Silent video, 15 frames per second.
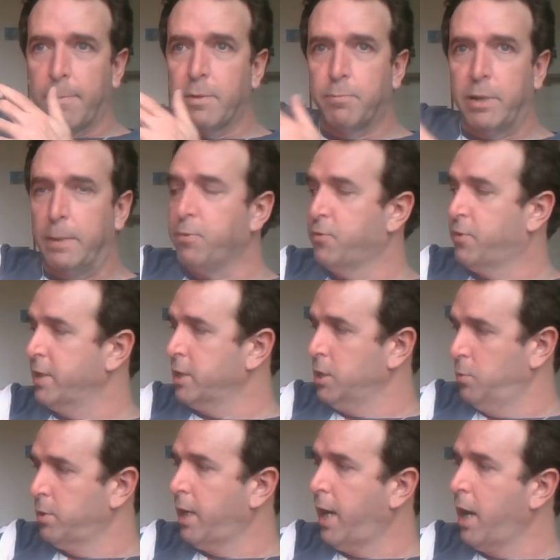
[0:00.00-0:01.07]
people think
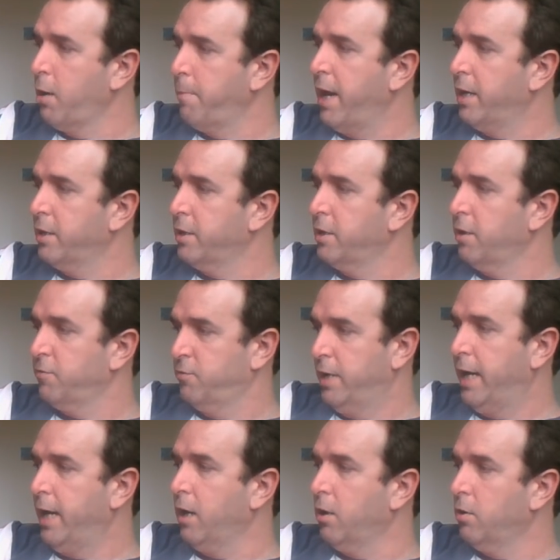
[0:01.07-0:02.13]
you and I are mad enough
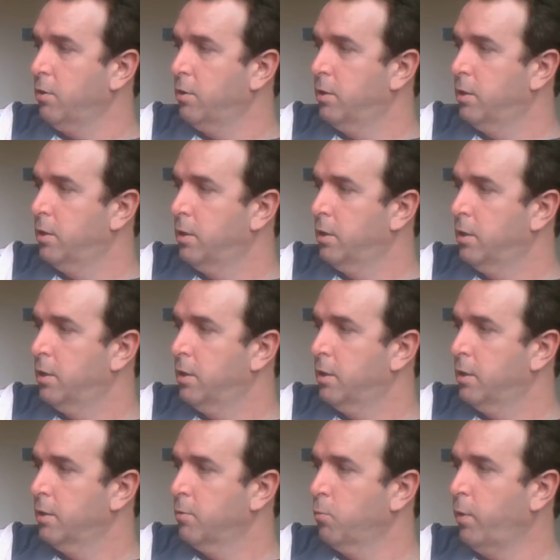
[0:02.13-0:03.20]
now.
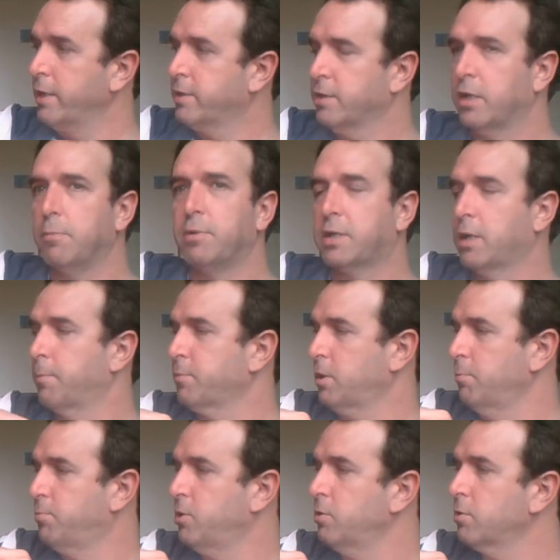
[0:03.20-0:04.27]
Wait till they become
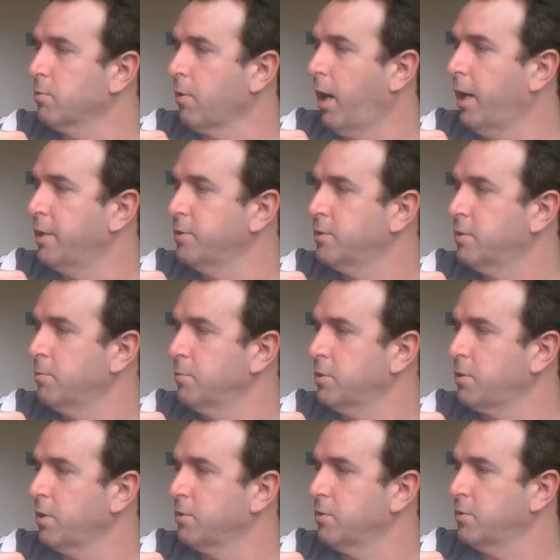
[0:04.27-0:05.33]
computerized and we
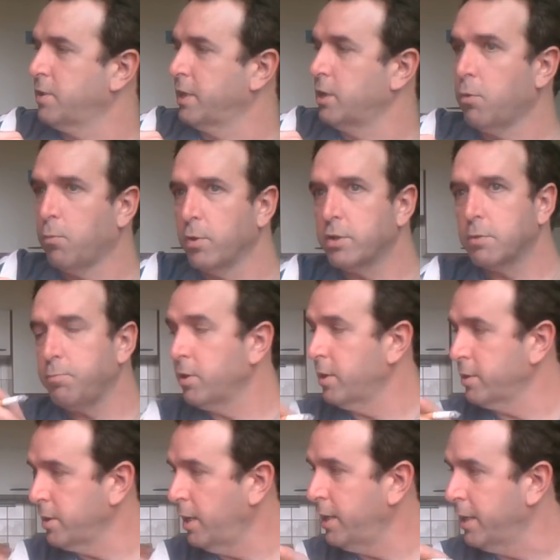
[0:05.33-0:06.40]
start to say, once upon
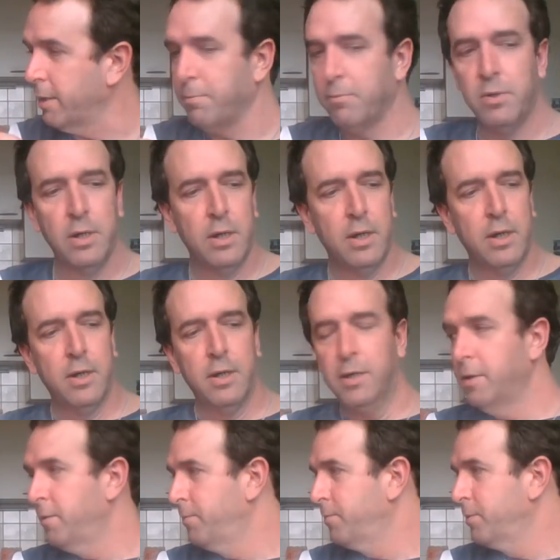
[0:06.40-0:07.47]
a time,
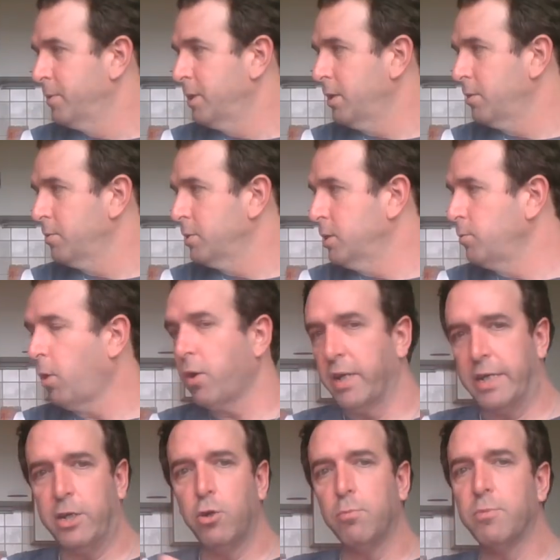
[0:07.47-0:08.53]
you are a
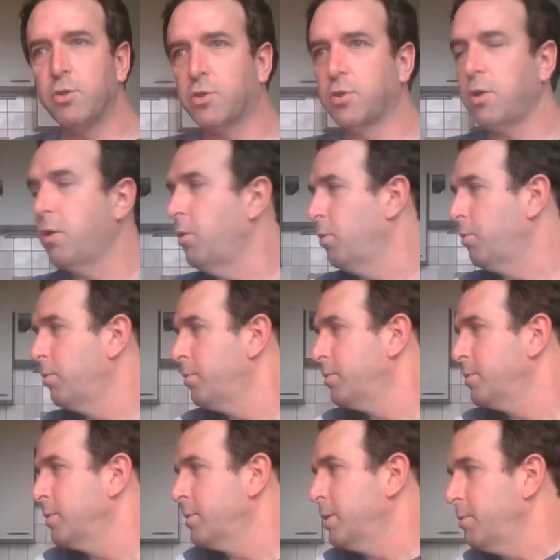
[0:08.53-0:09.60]
human soul.
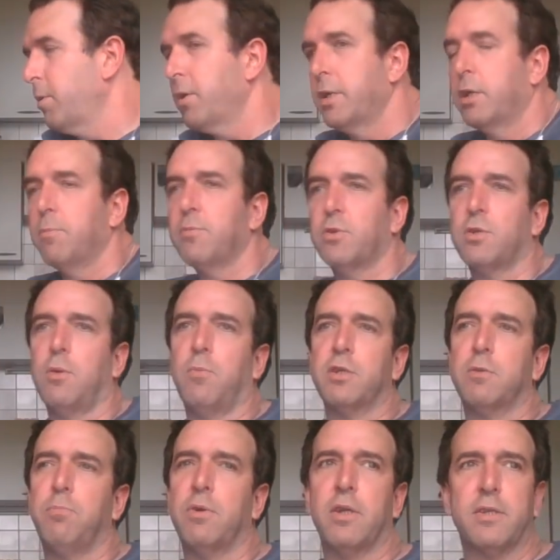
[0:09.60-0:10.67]
You are a human soul. Once
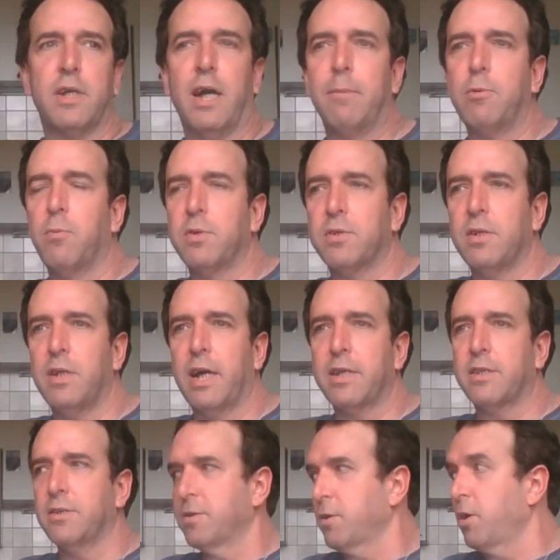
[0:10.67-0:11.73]
upon a time, it wasn't like
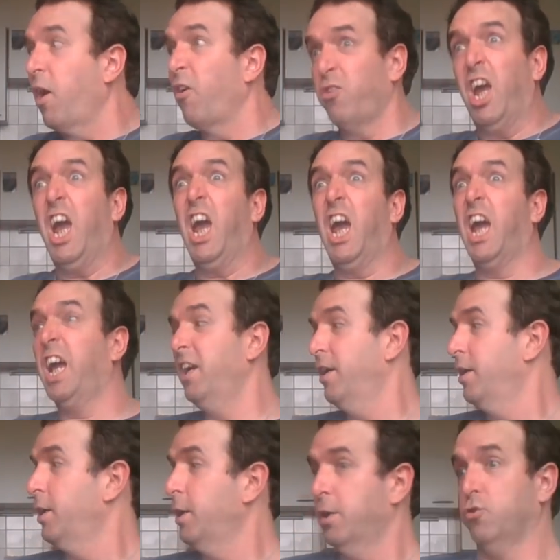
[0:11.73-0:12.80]
this. Like, okay,
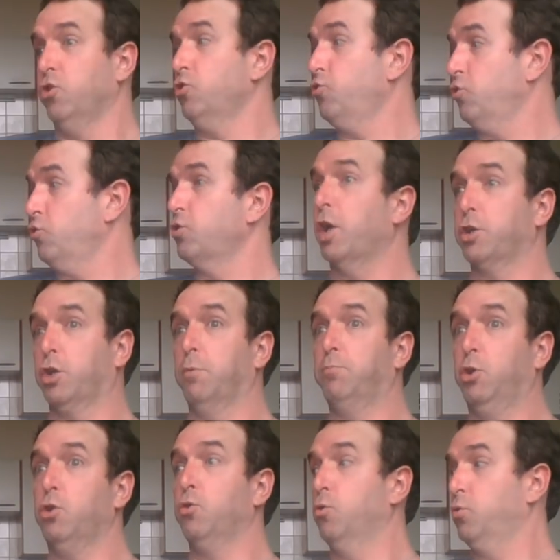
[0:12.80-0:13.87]
this does not
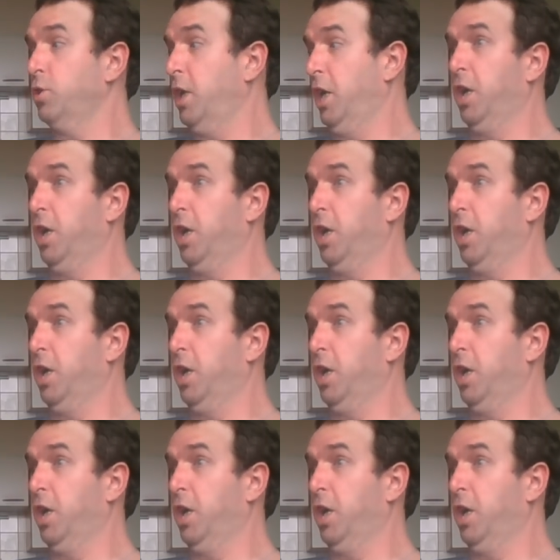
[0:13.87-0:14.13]
compute.